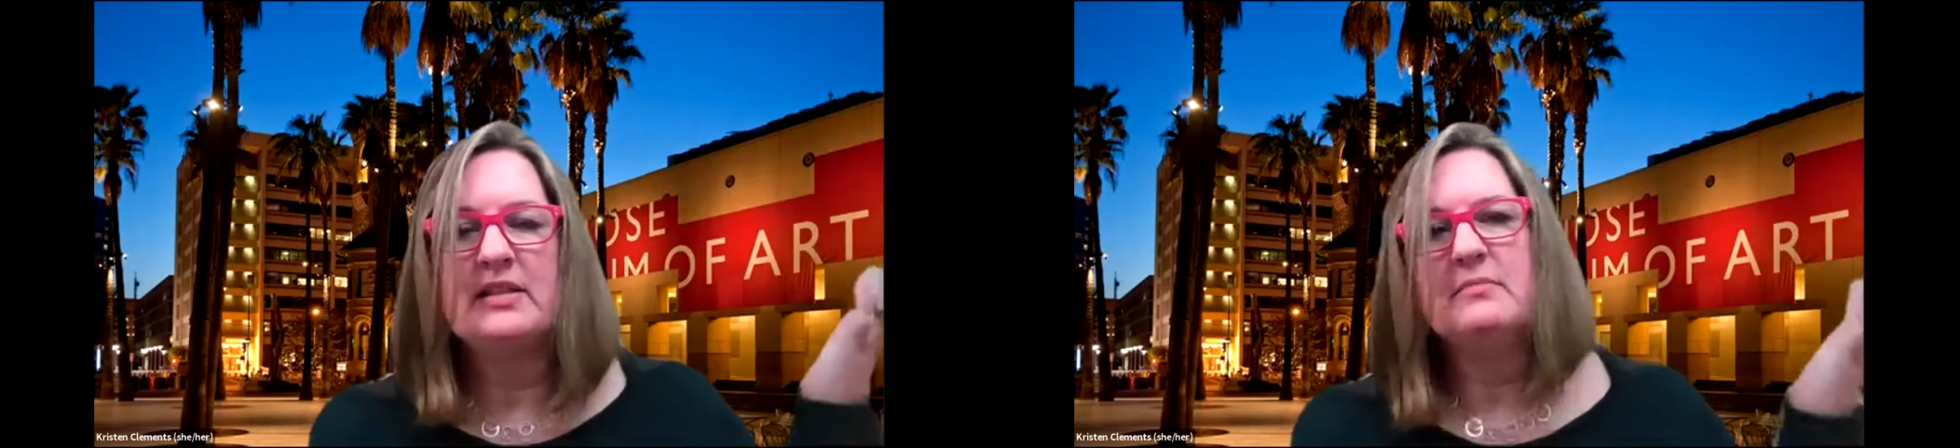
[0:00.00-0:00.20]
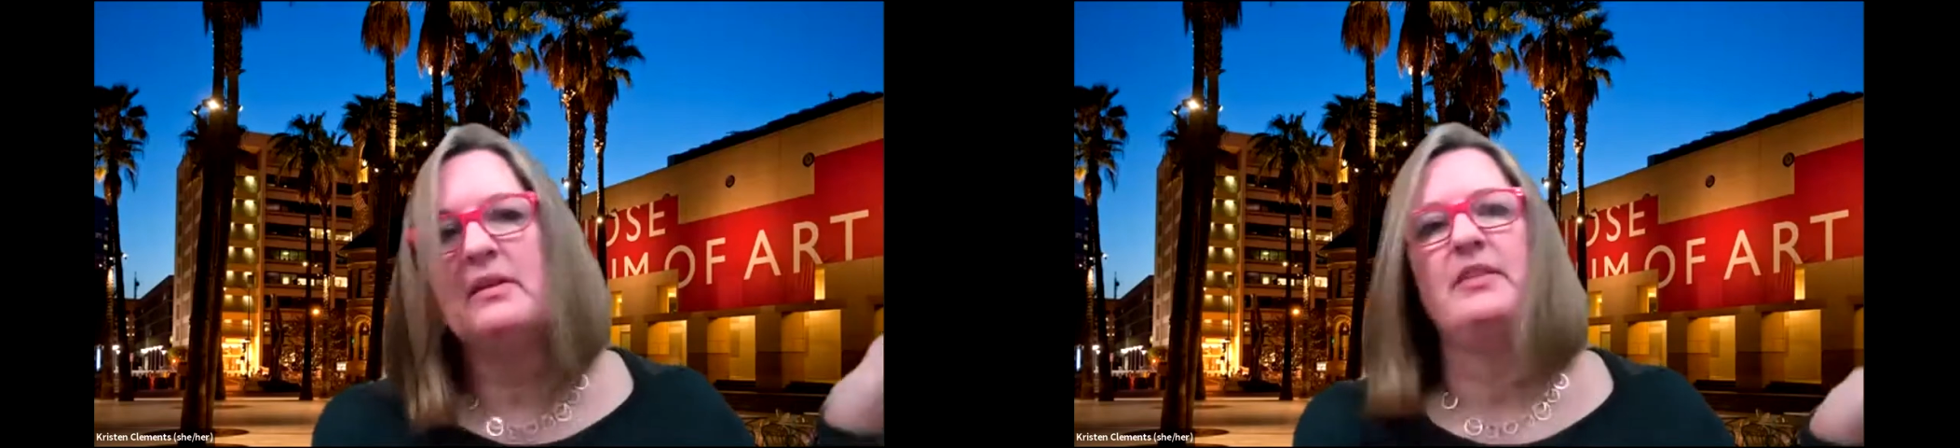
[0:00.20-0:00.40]

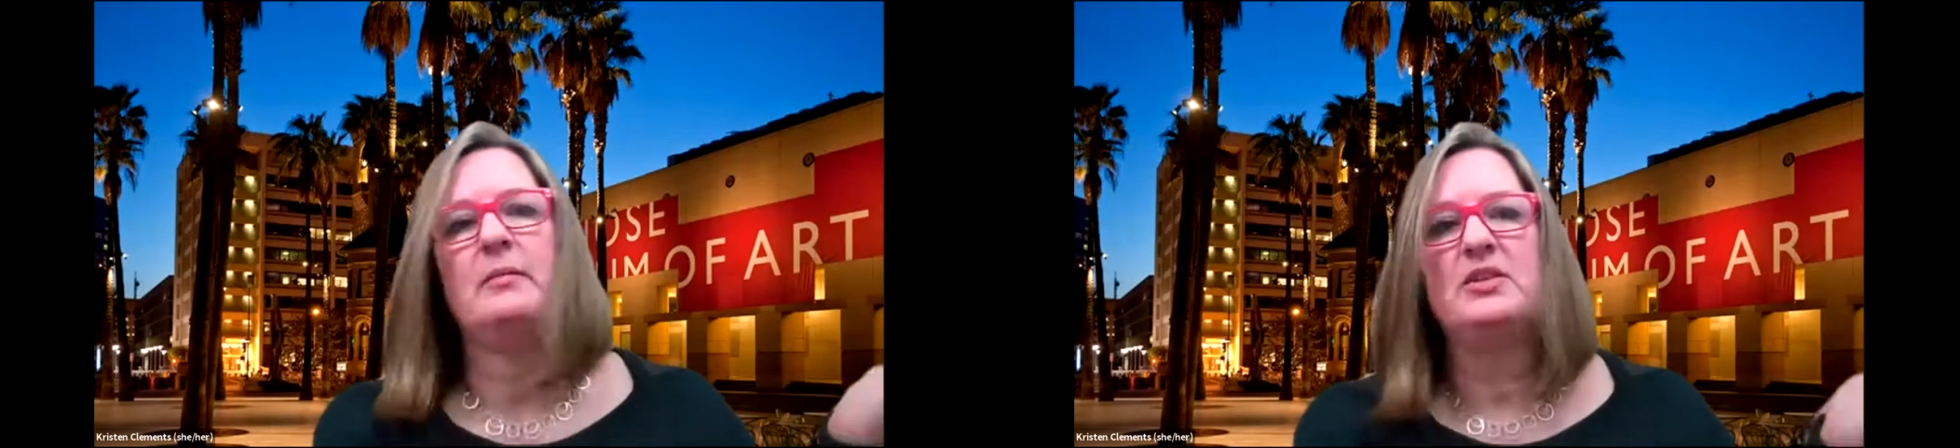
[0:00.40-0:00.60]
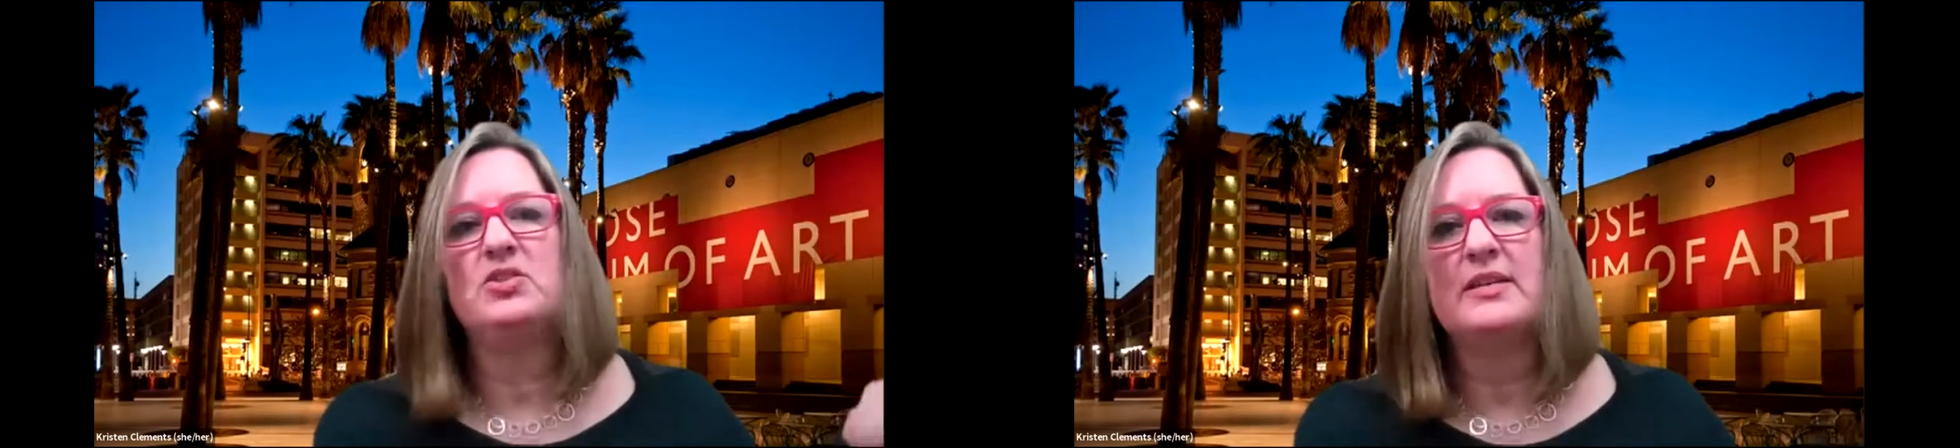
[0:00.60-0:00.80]
and my
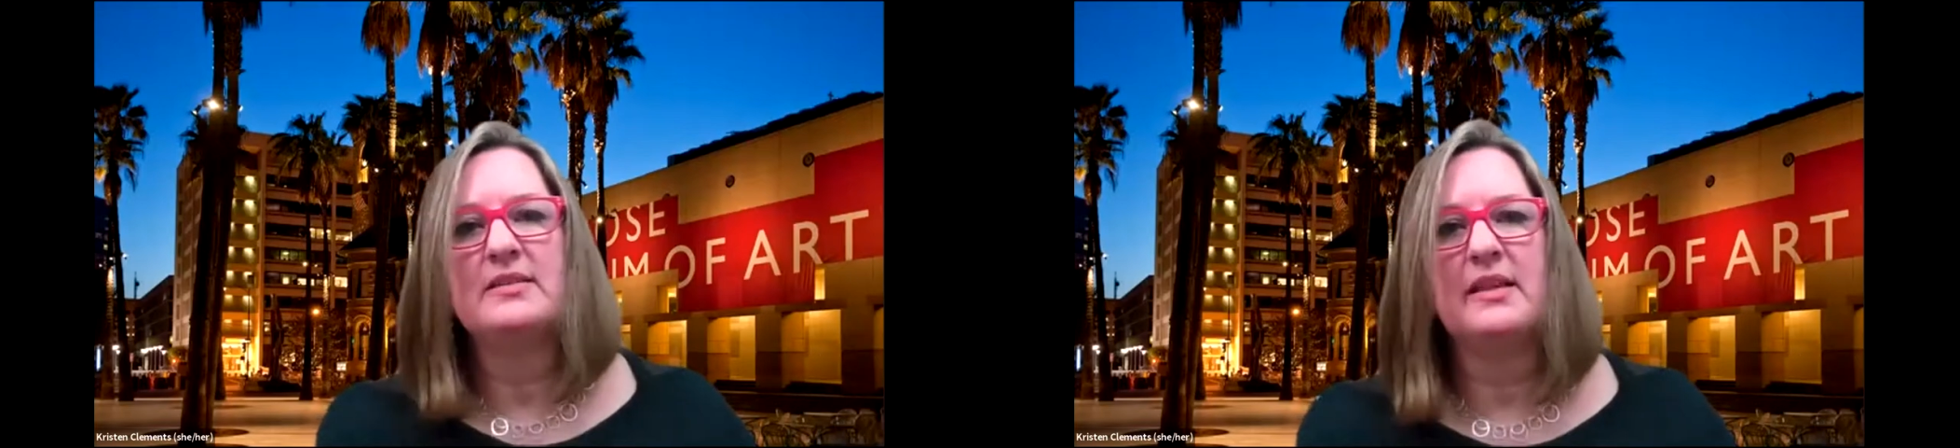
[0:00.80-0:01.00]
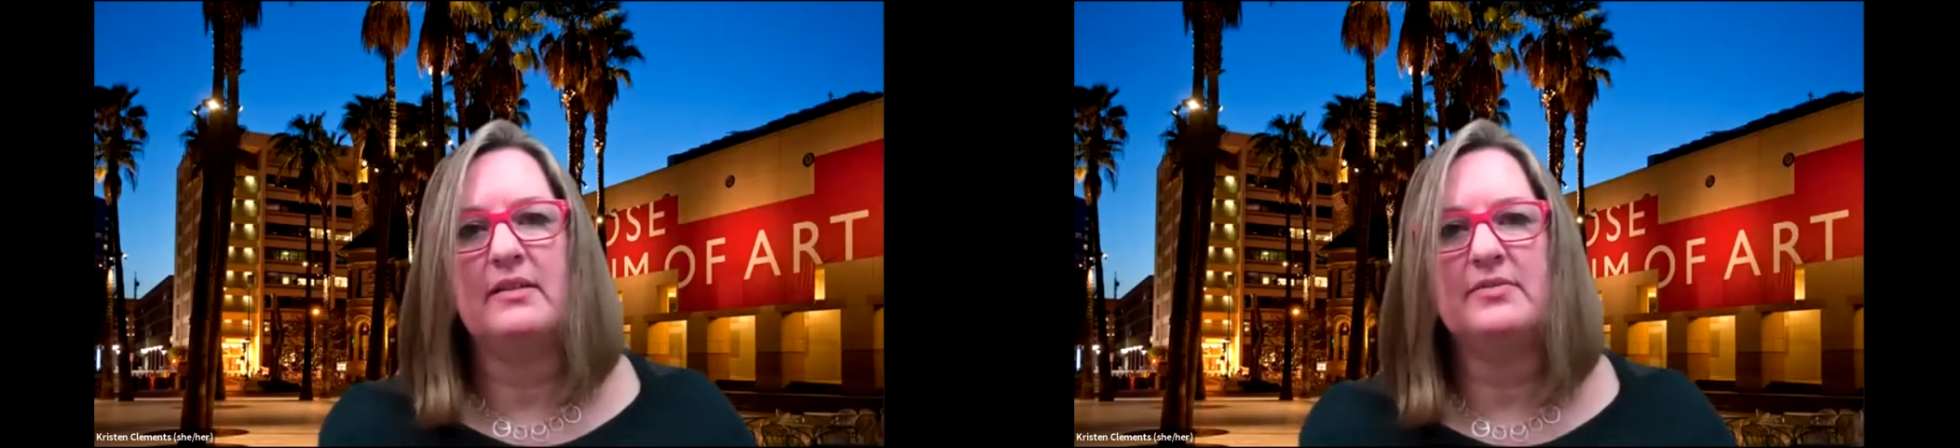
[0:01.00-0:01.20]
family just
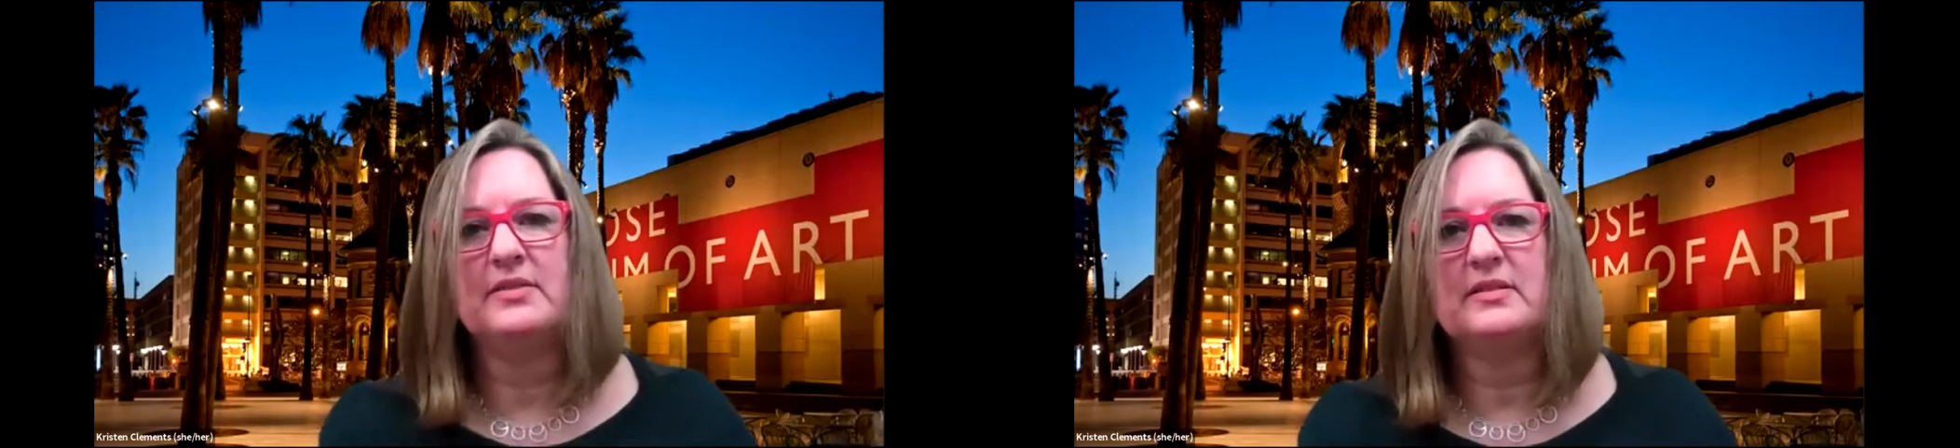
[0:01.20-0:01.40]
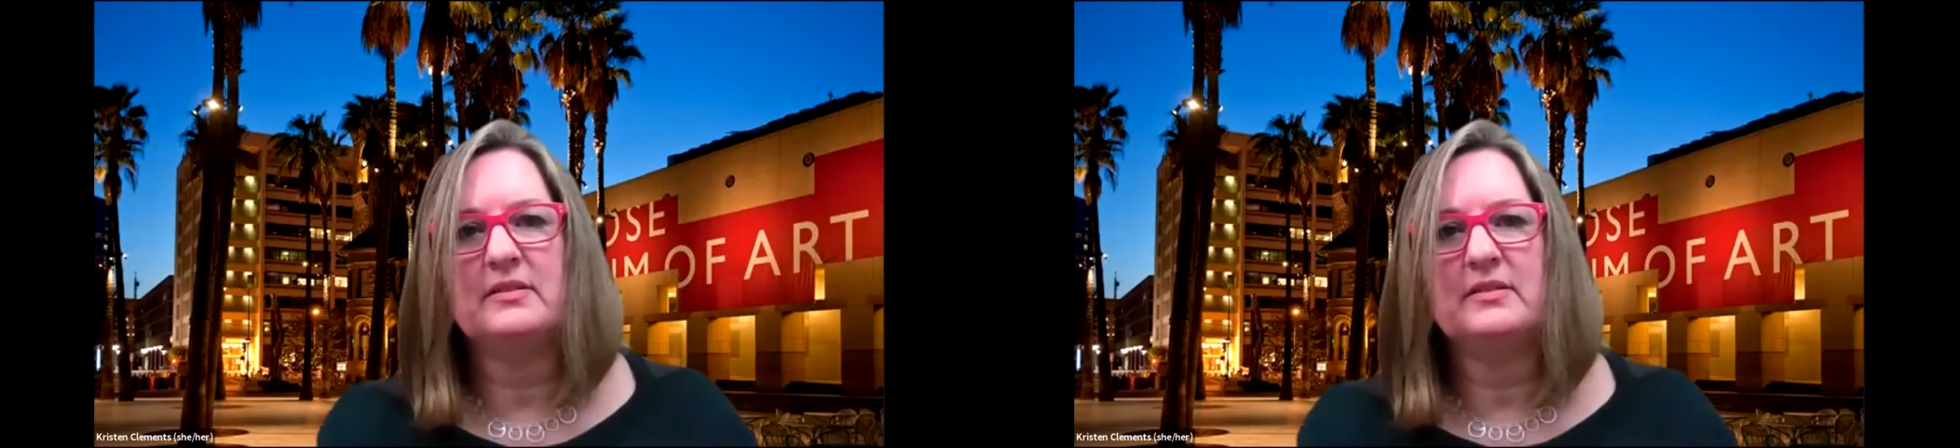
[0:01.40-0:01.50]
left.